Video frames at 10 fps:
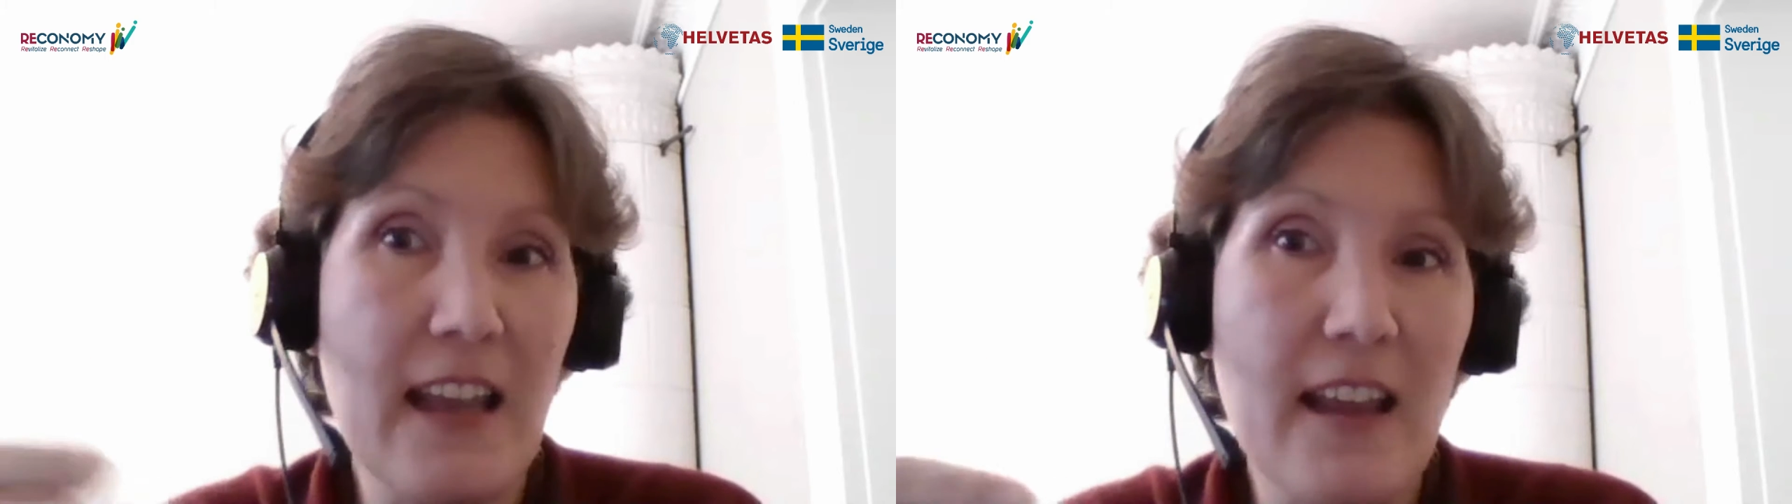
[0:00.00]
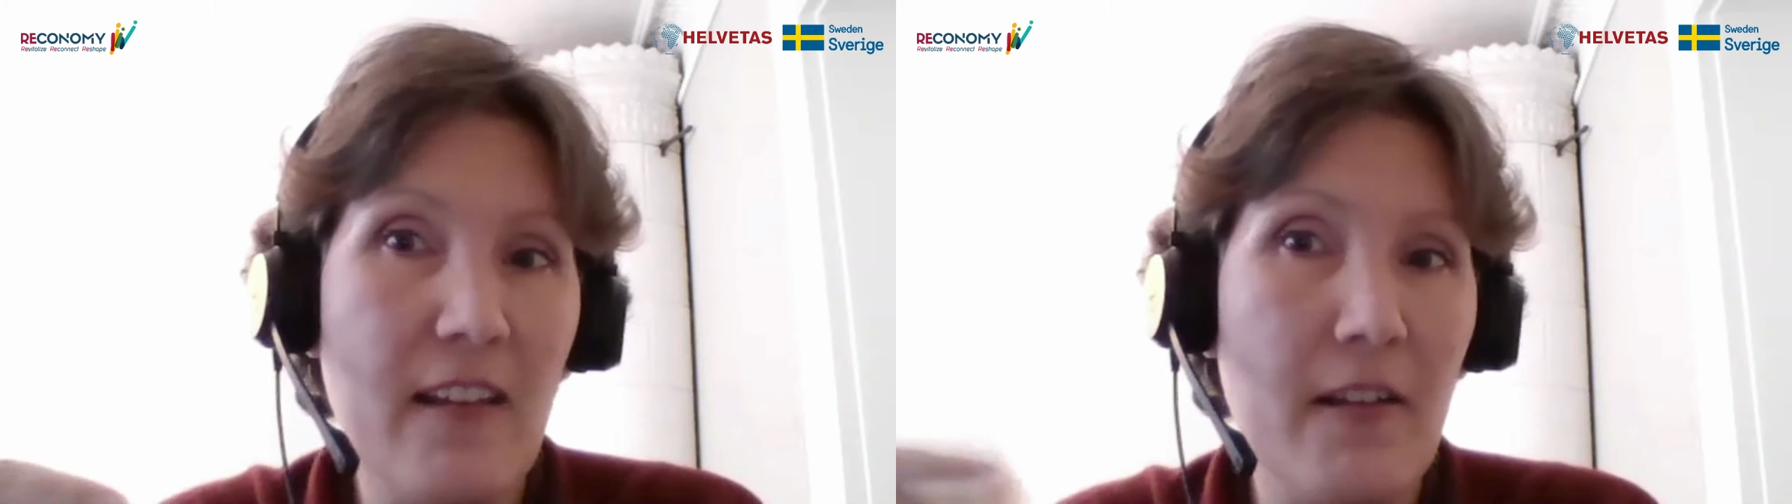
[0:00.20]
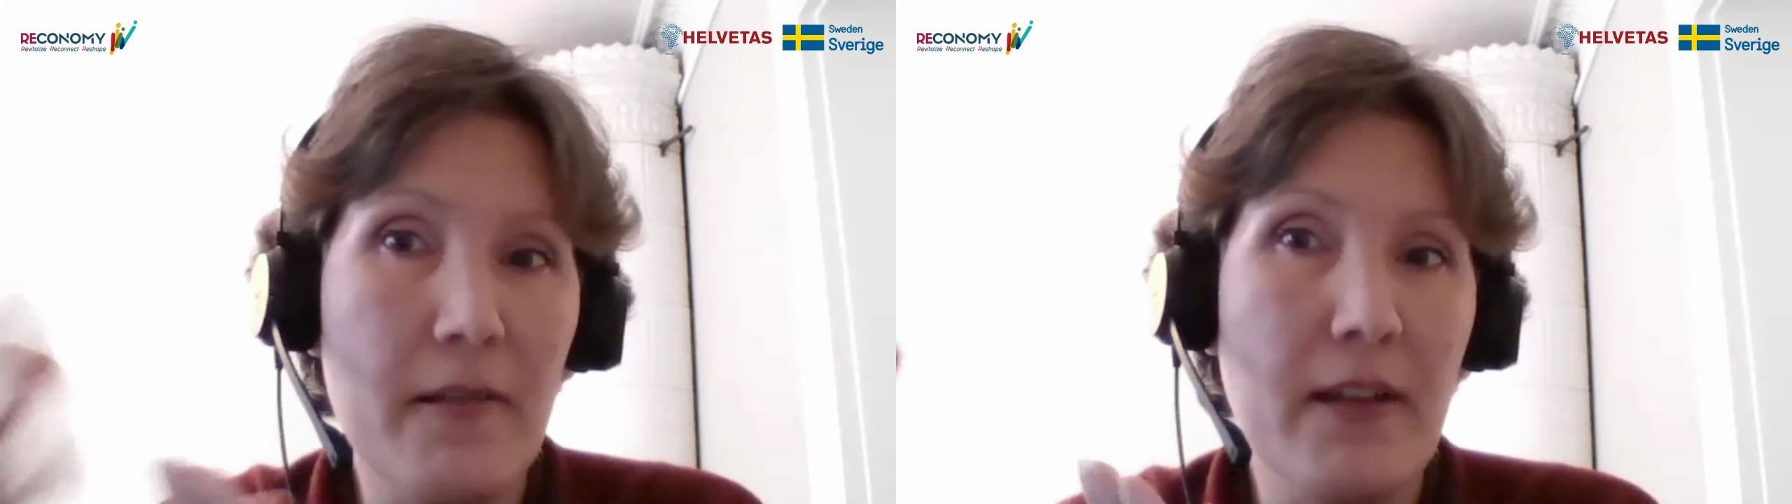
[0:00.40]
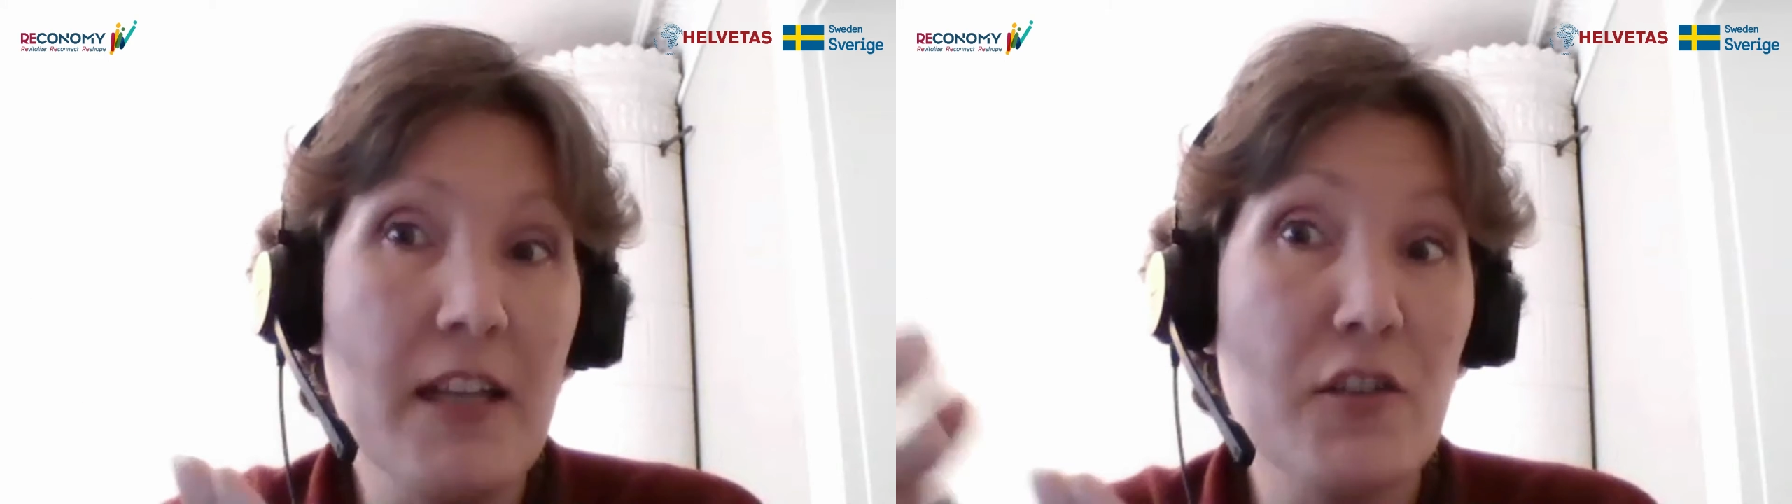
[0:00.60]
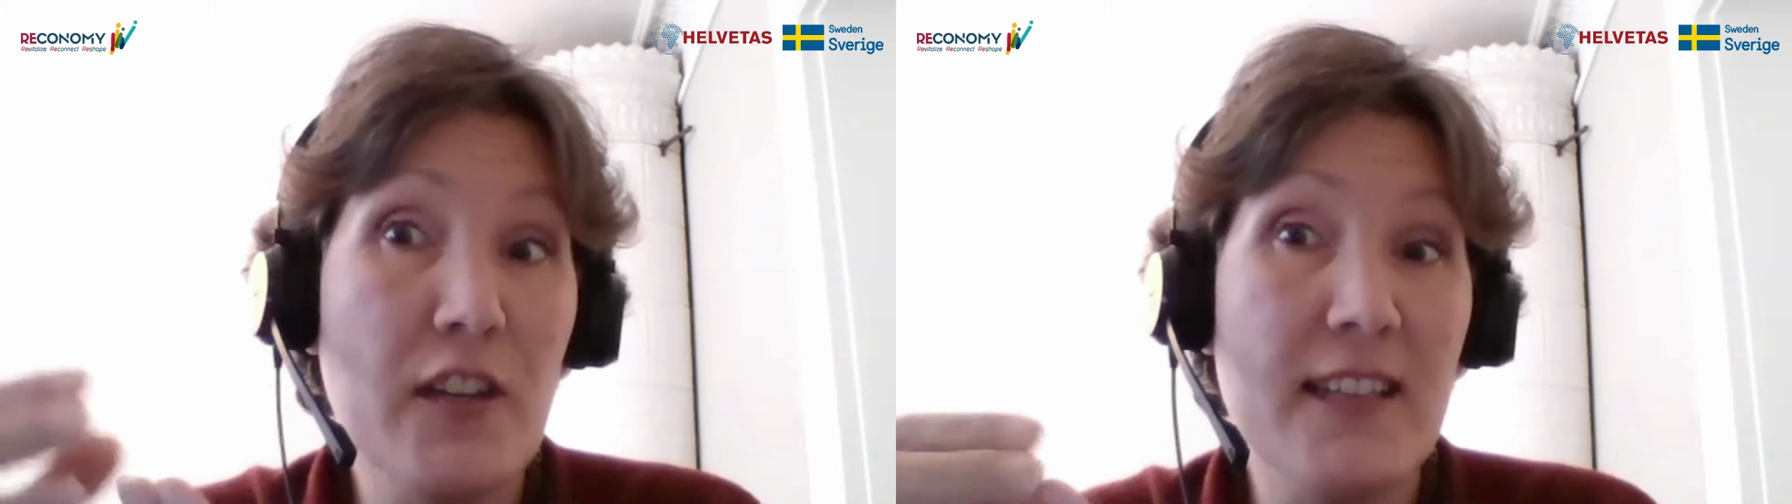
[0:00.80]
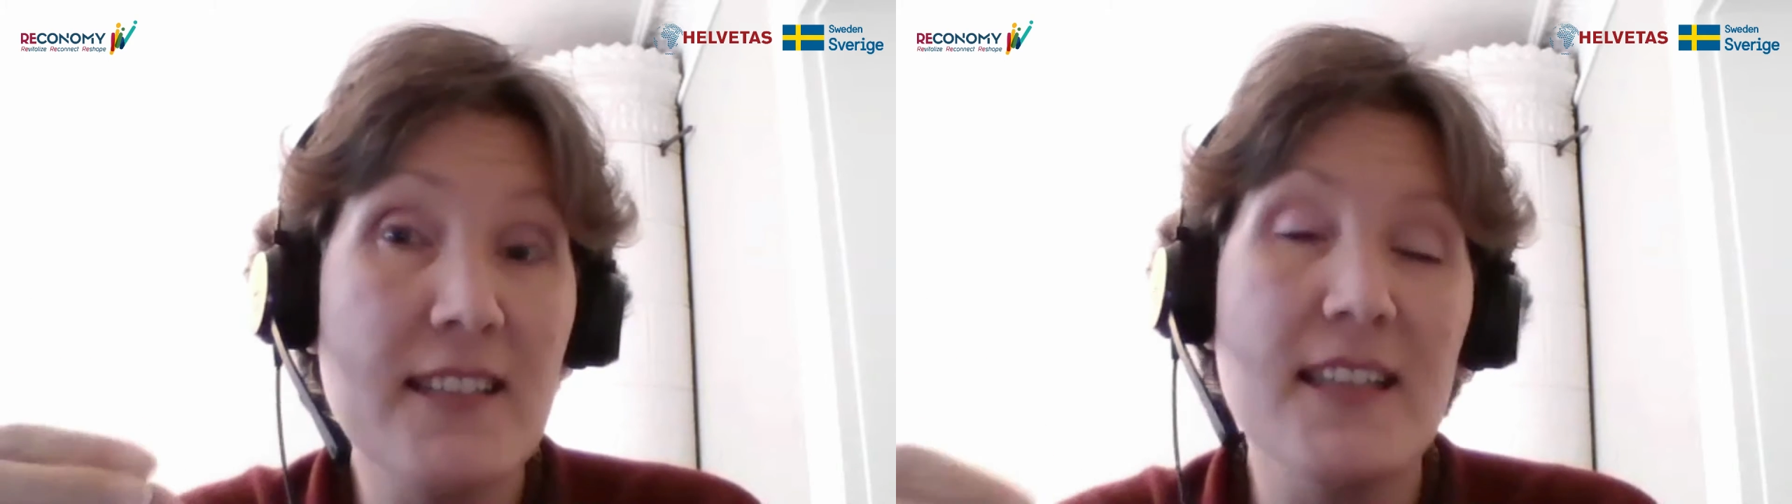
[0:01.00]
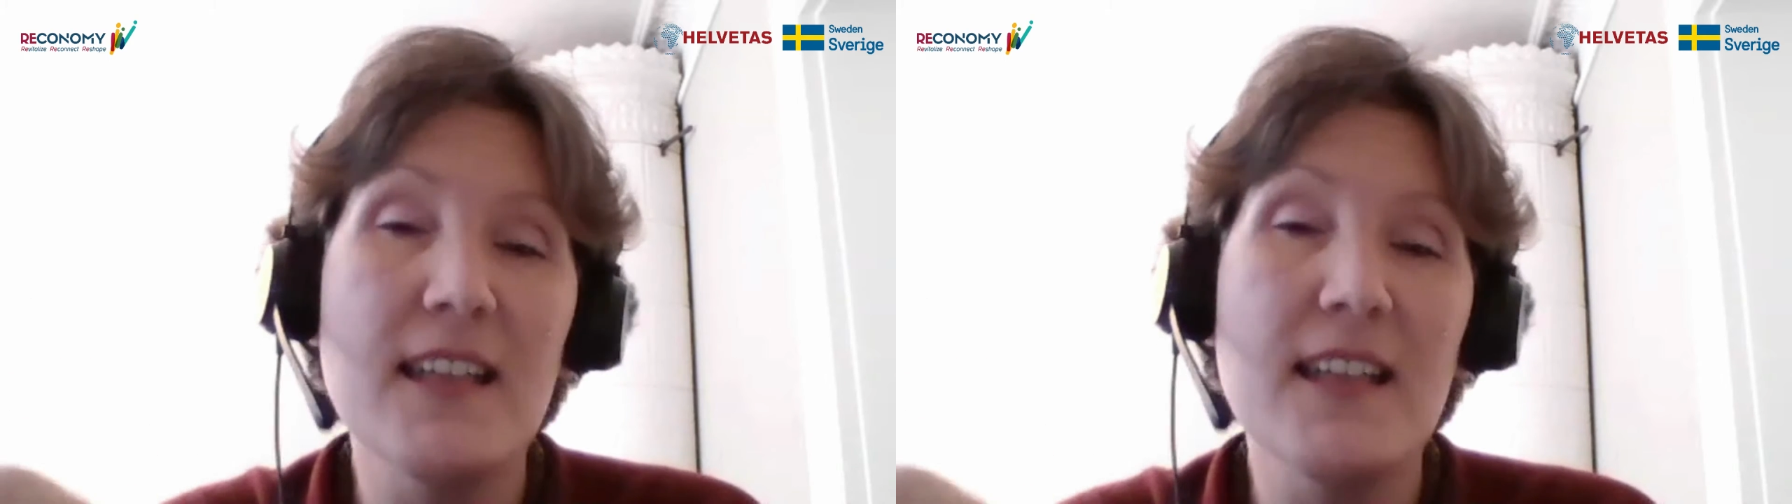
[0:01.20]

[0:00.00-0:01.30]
internet.